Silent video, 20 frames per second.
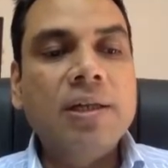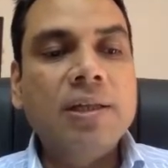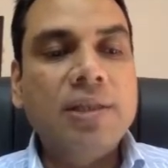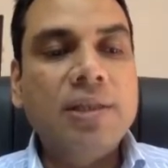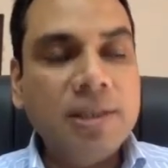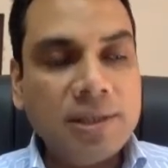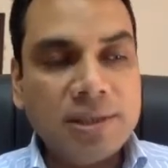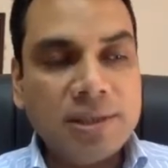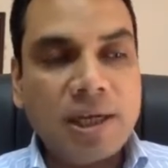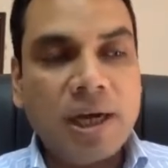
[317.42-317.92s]

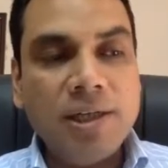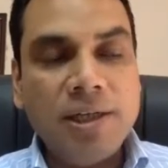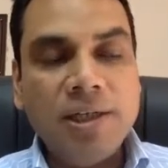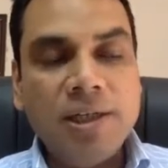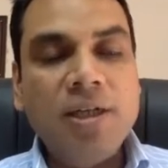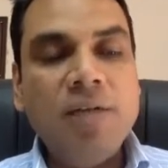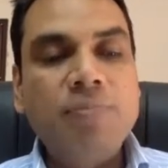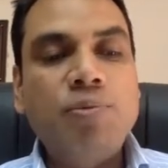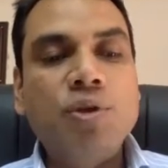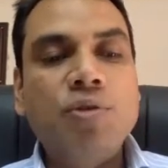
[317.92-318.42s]
this
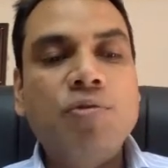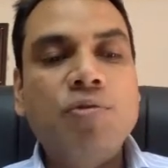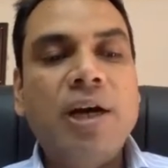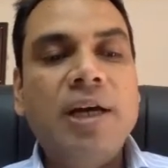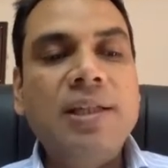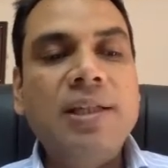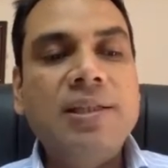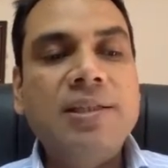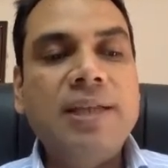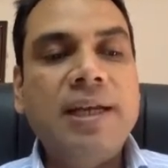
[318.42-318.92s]
article
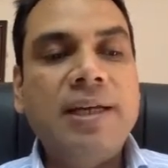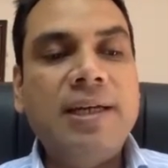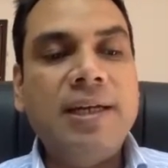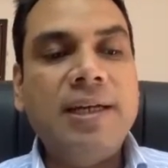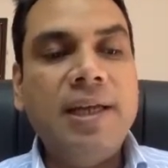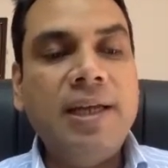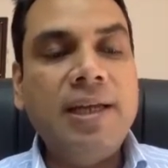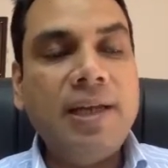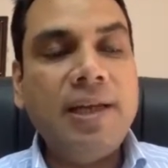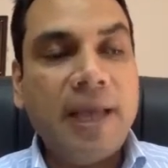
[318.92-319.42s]
provides that
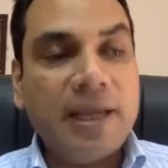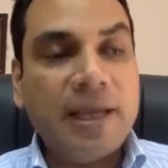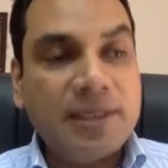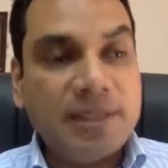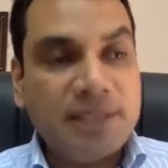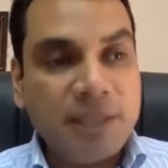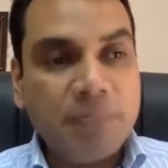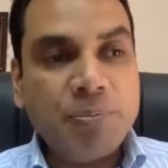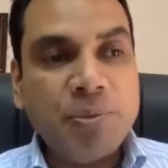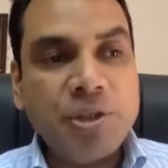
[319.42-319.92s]
in
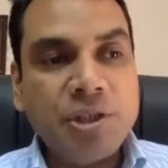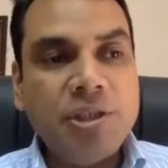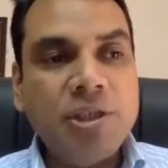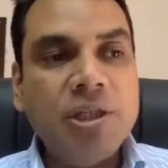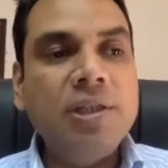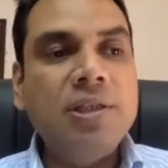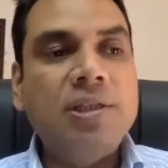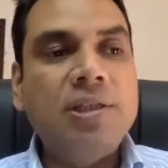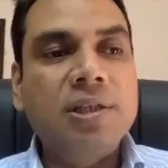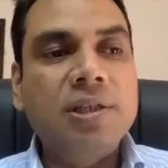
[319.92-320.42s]

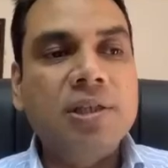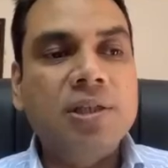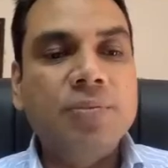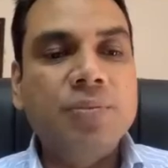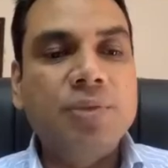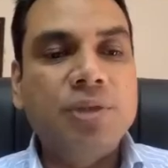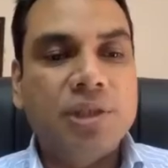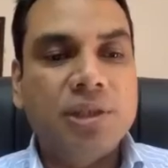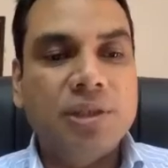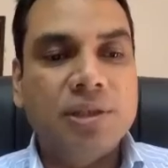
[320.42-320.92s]
exceptional
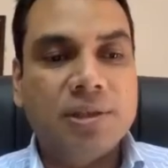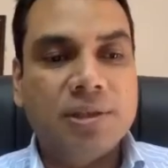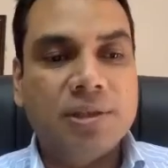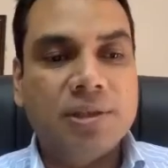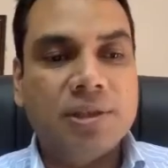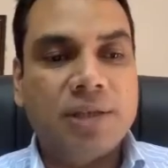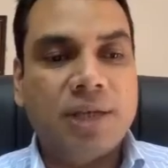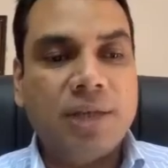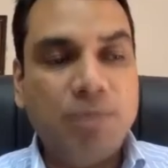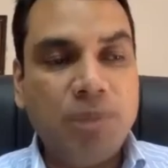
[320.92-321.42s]

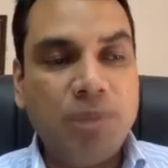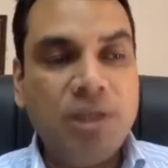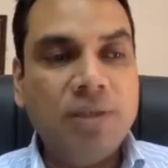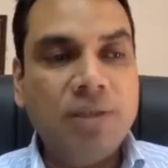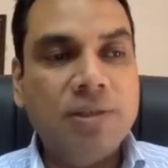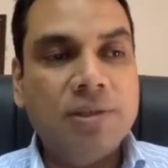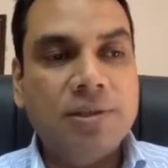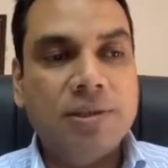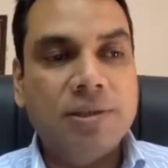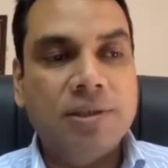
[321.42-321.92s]
circumstances, and
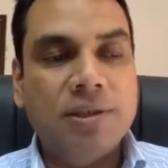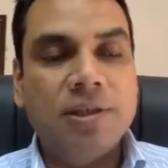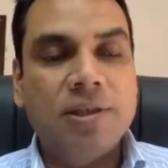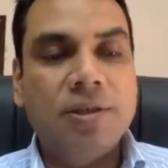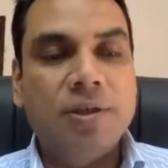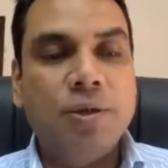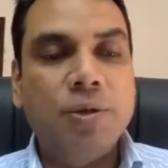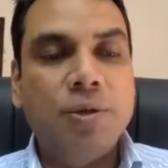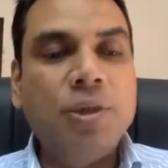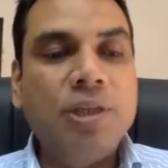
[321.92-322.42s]
please
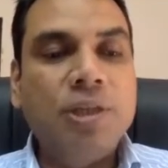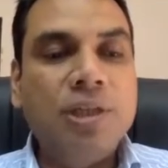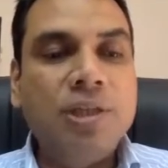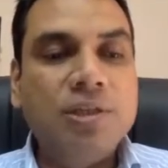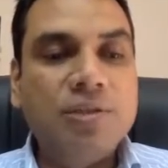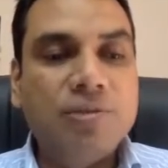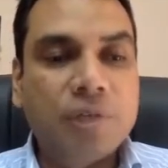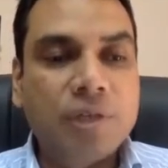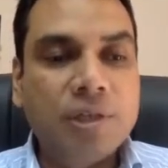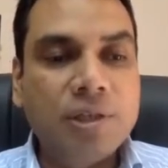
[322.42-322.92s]
note
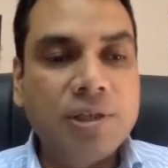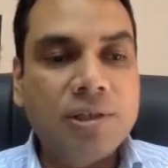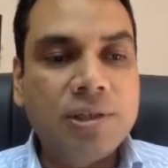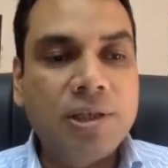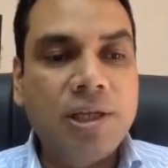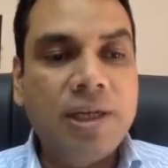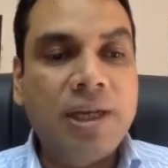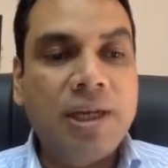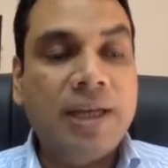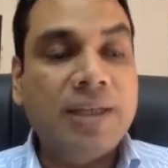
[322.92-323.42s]
these words,
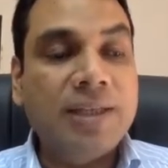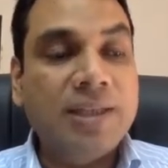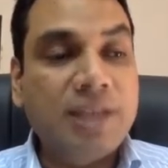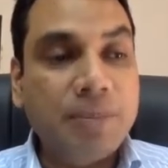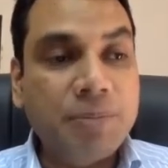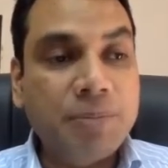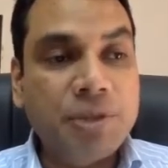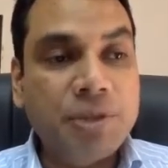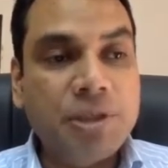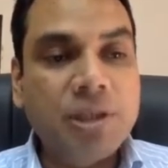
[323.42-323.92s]
in
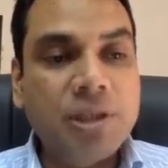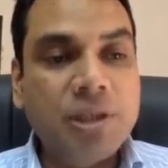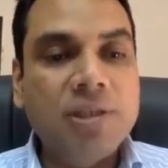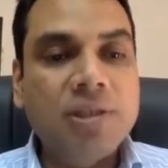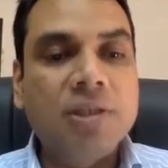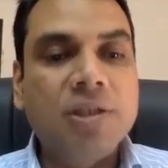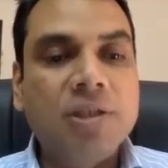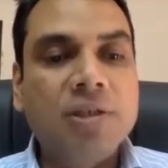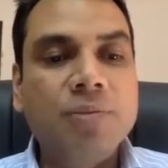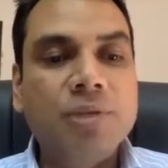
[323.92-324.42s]
exceptional
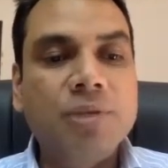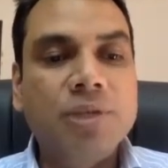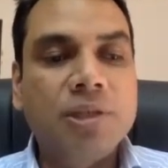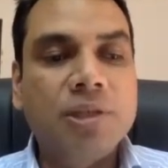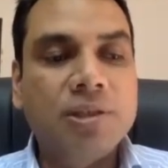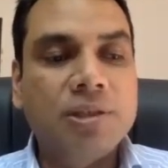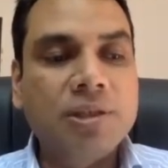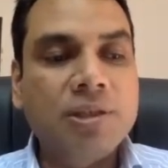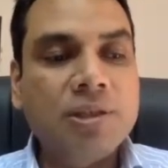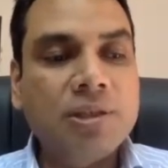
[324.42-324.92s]

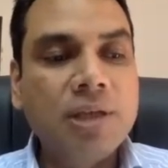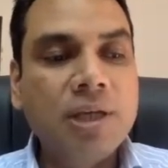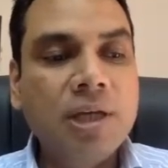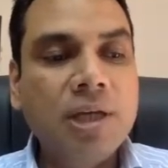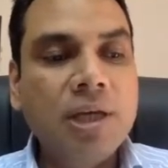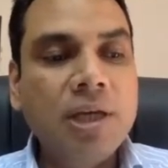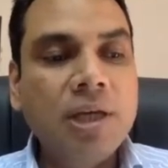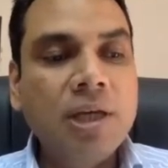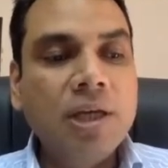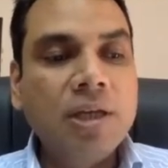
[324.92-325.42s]
circumstances,
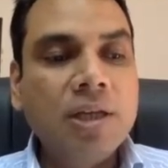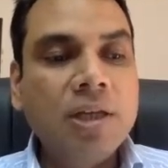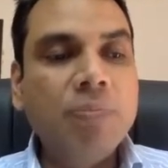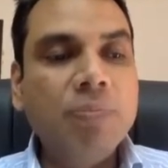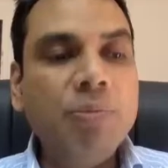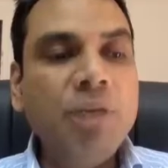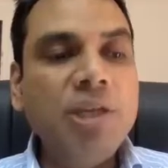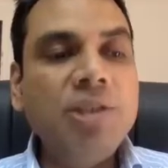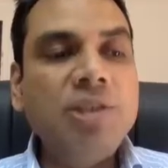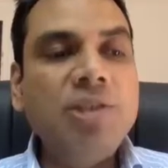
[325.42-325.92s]
the
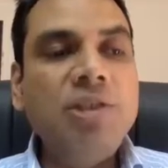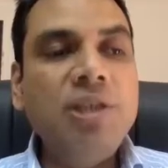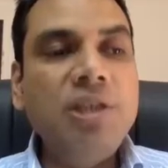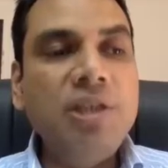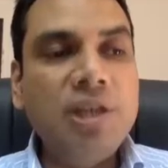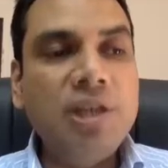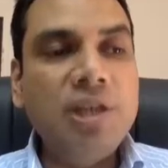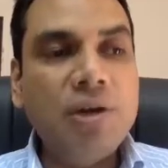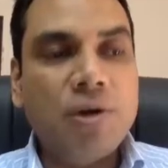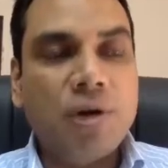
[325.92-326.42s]

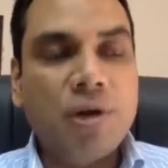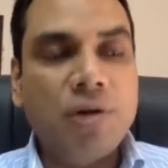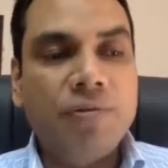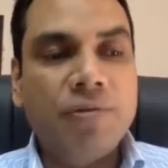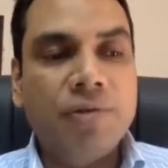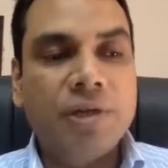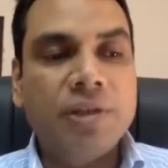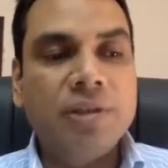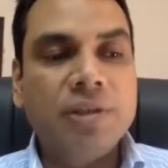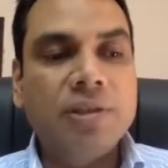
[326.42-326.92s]
Ministerial
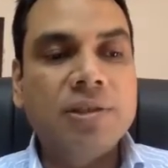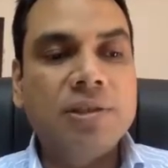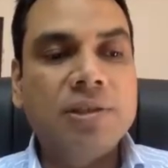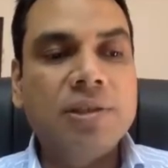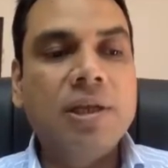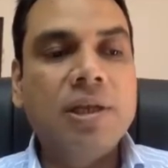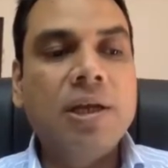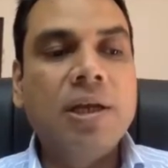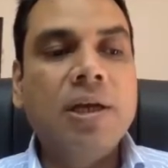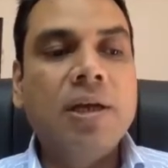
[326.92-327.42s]

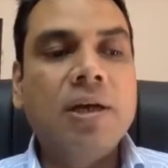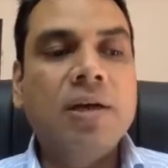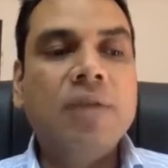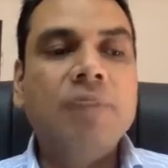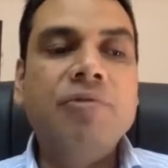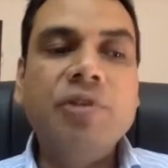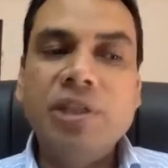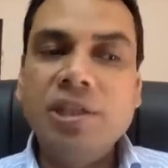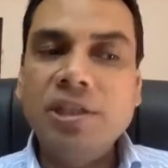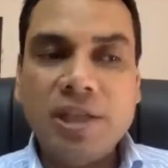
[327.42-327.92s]
Conference,
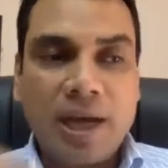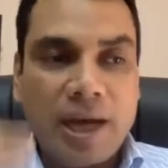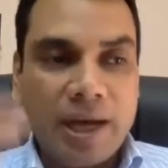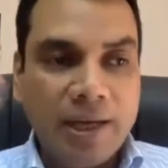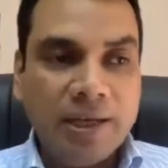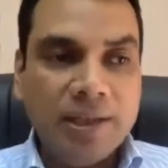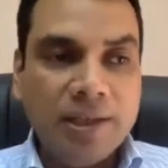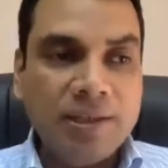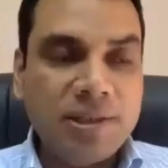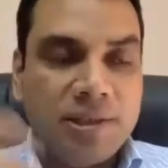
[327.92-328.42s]
which is the
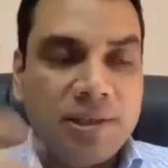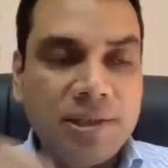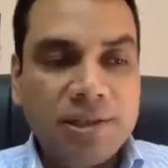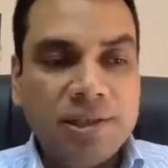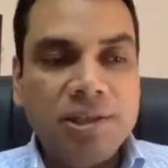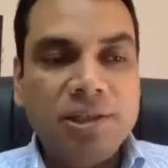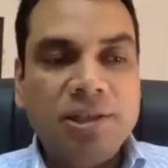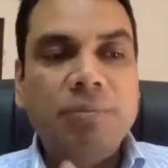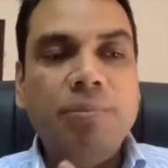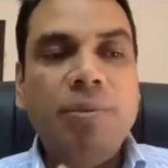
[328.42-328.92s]
highest
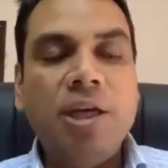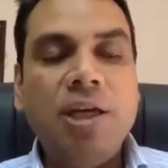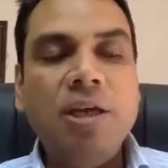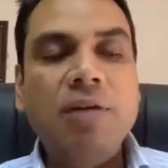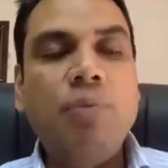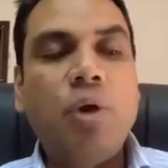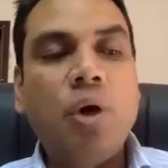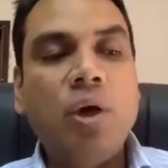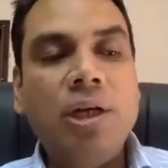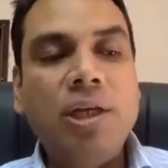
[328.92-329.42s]

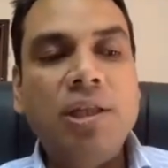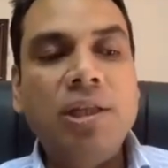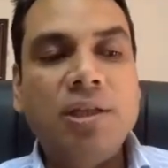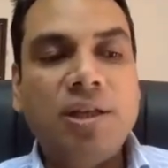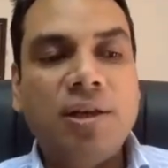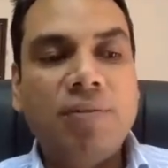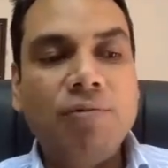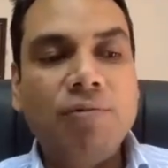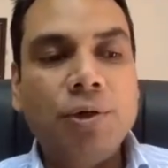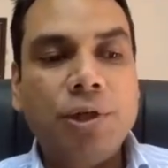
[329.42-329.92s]
decision-making body in the
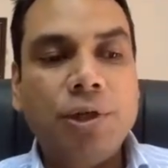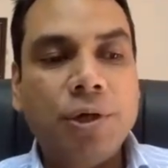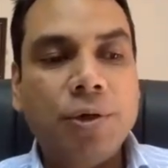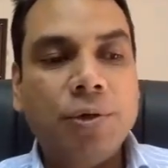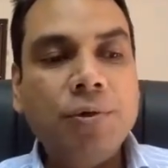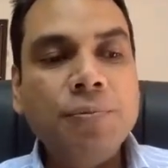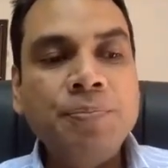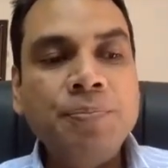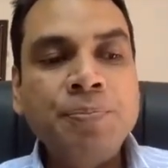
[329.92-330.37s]
WTO,